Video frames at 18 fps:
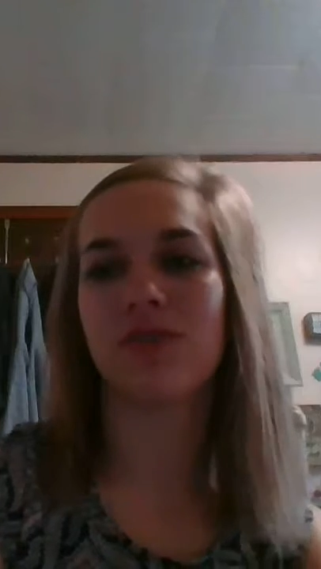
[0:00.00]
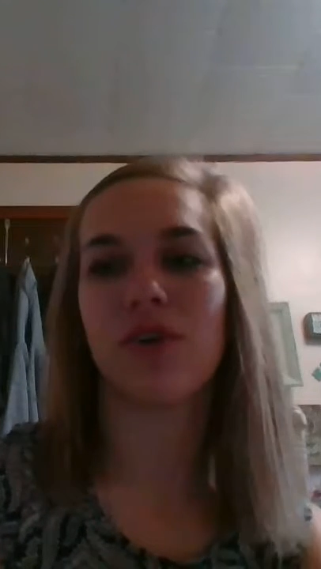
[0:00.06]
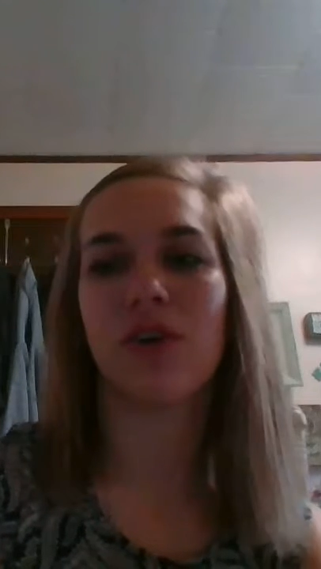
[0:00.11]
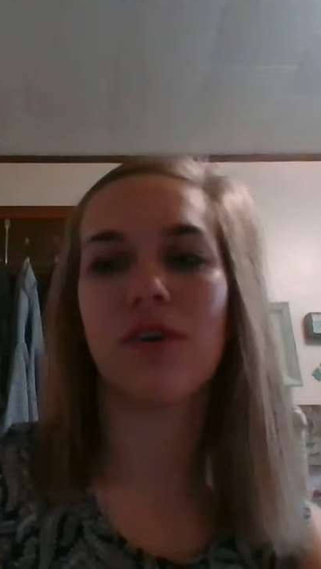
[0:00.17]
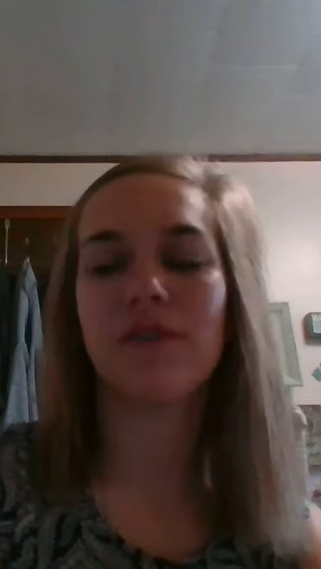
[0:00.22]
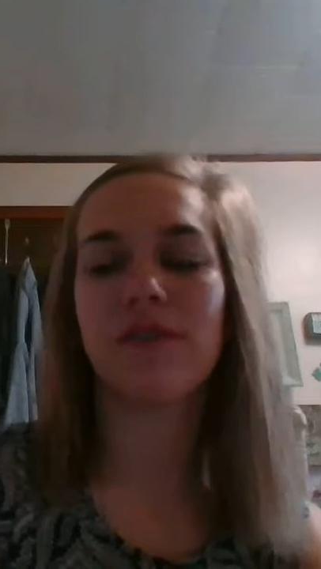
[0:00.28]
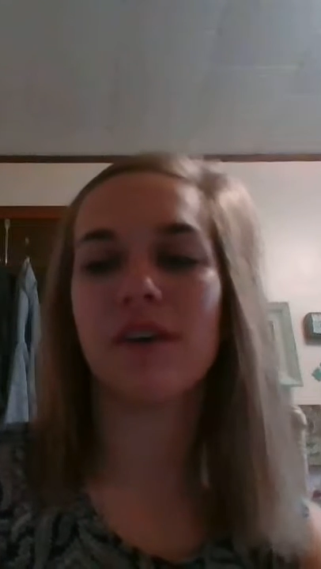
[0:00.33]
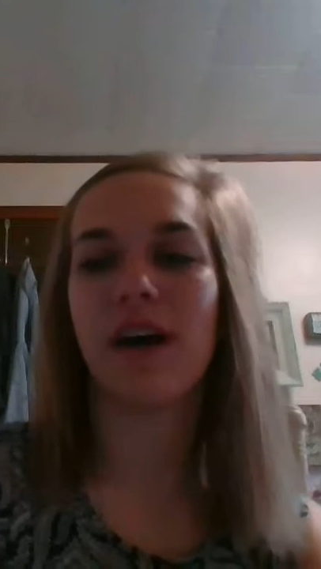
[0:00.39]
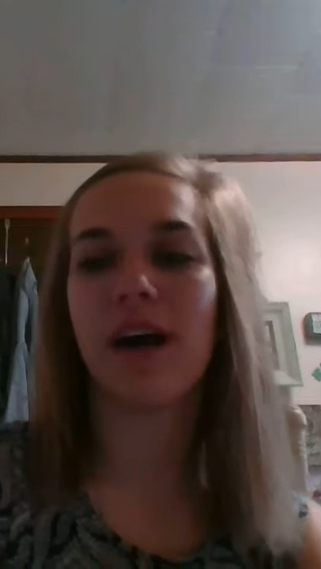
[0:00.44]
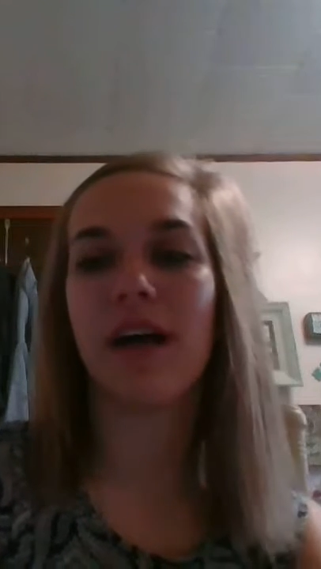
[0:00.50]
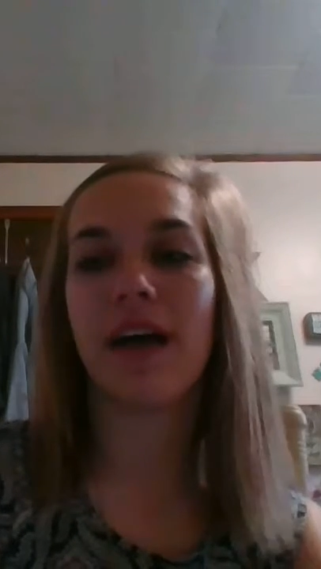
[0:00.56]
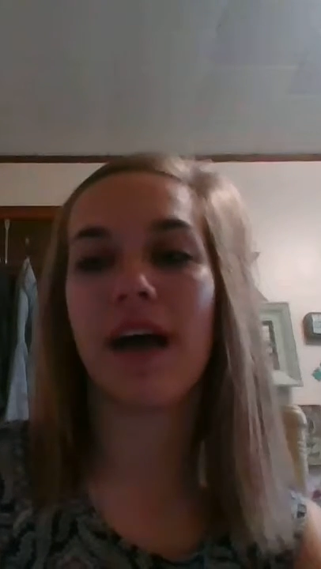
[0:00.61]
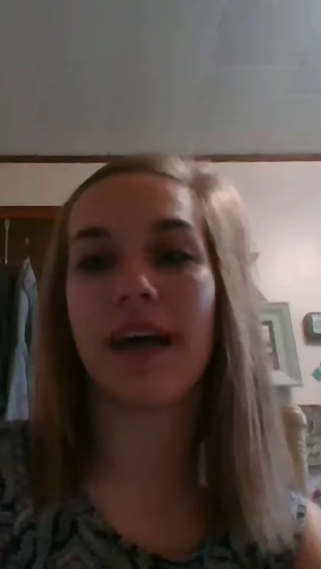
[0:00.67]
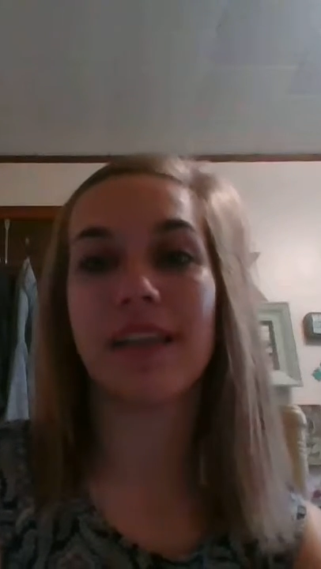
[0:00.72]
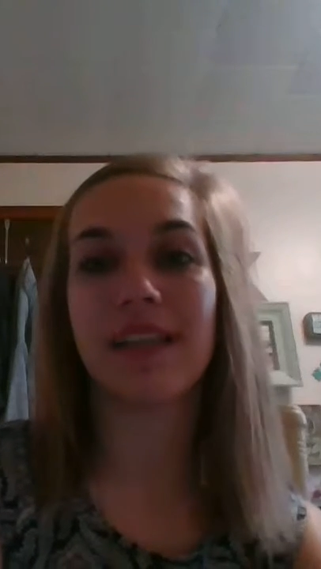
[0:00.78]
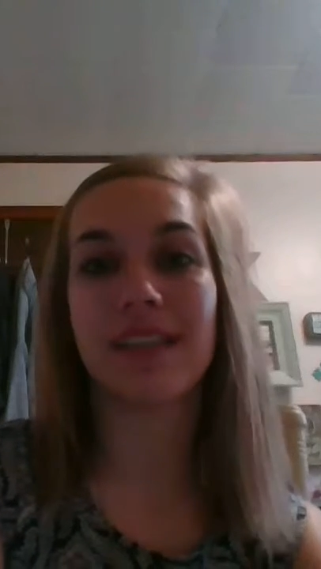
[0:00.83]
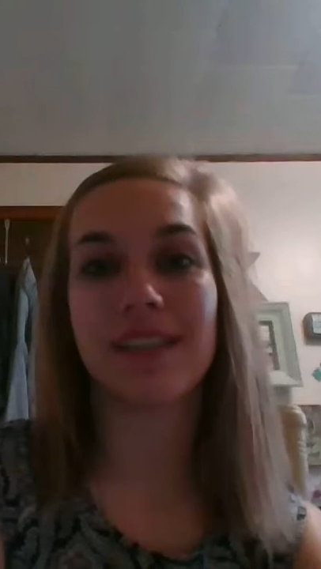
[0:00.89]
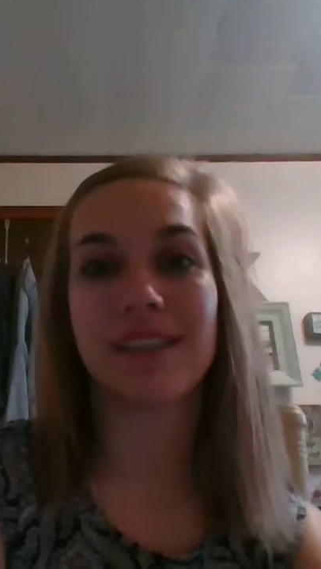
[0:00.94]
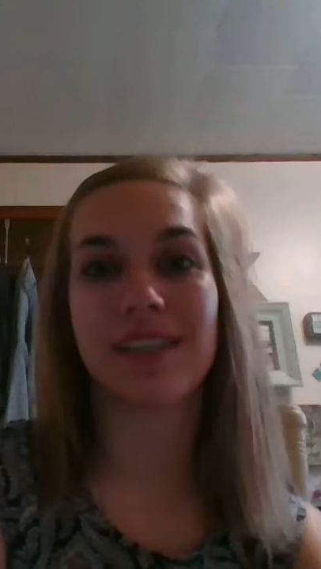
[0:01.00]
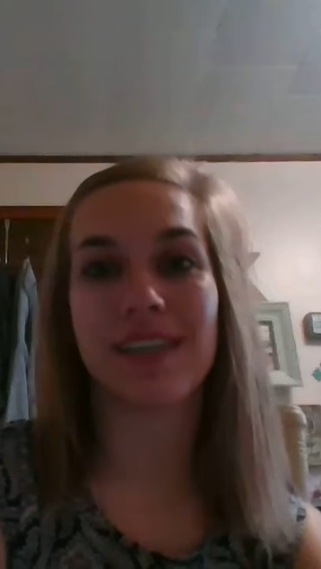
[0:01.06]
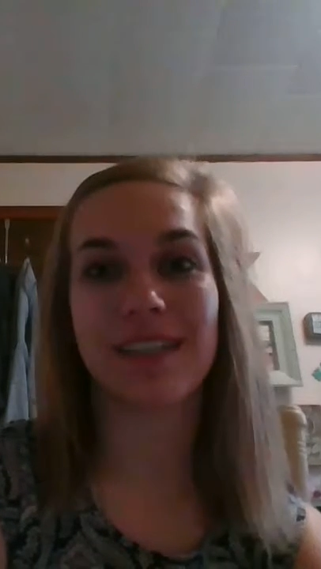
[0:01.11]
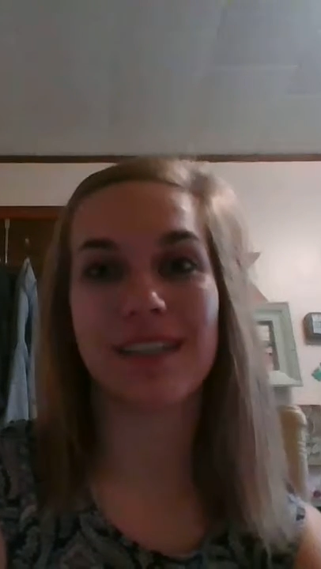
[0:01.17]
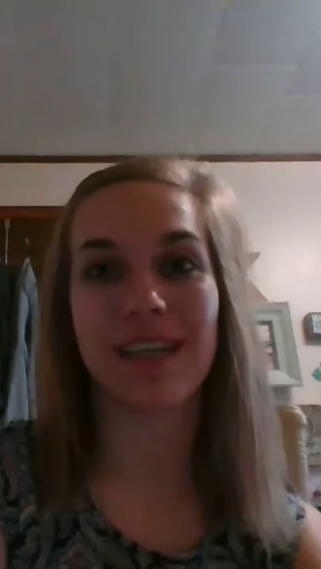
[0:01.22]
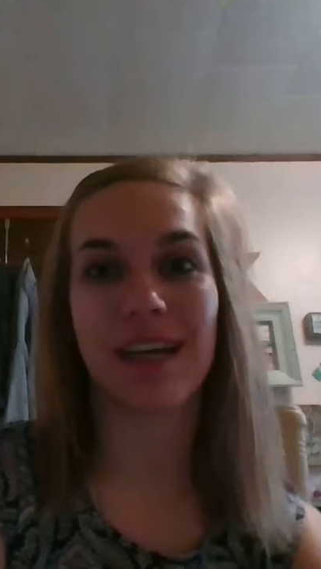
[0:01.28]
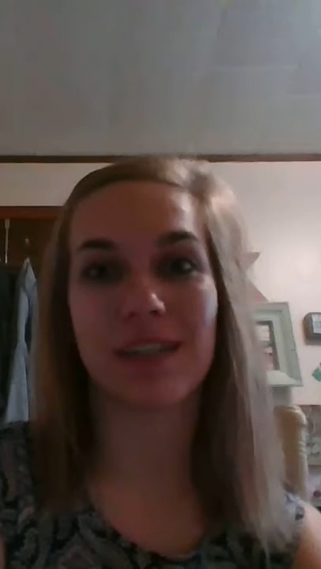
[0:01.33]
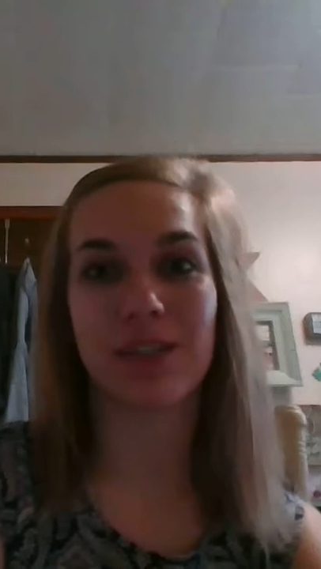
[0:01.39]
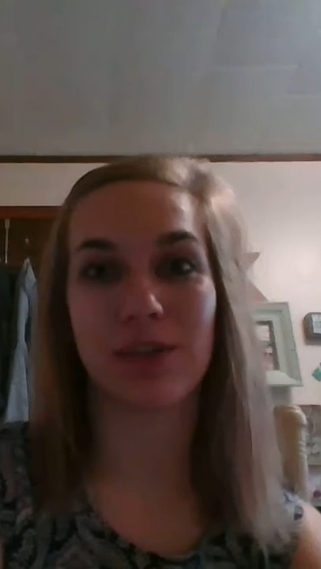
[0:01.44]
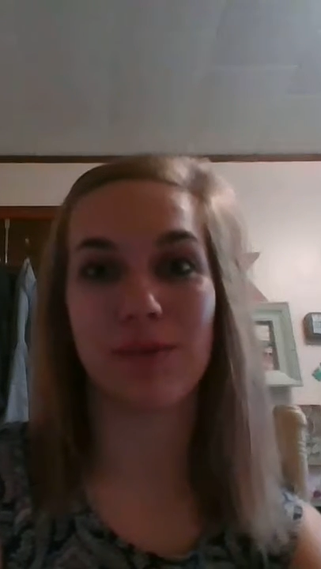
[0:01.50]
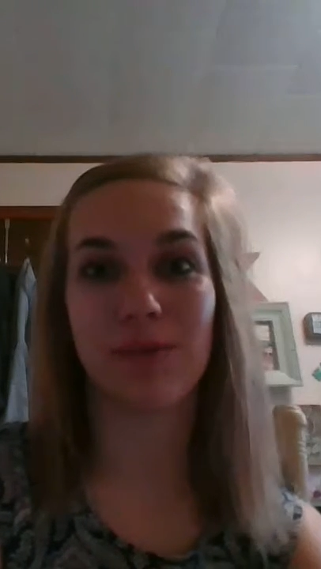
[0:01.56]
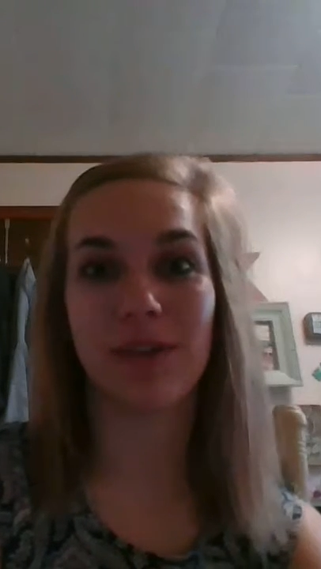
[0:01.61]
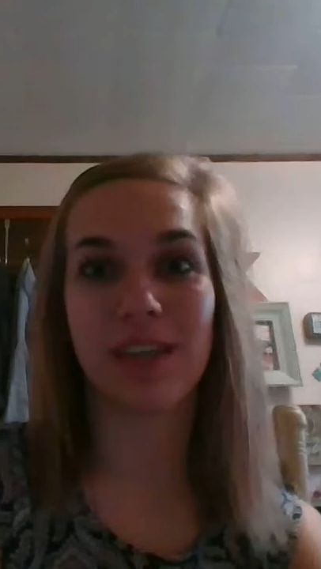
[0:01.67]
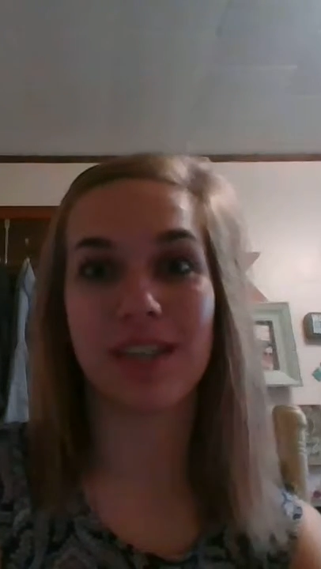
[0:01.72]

So overall, I think the tic-tac-toe